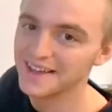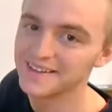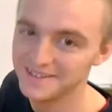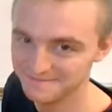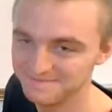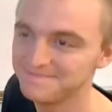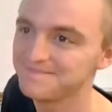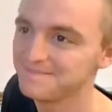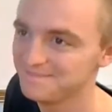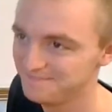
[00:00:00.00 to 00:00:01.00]
Your voice goes up
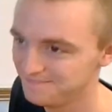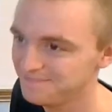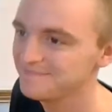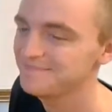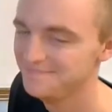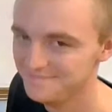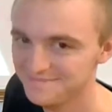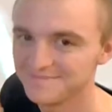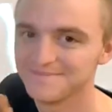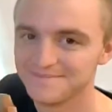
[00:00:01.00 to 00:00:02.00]
and down. I'll,
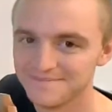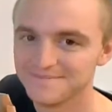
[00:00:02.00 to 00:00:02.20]
okay.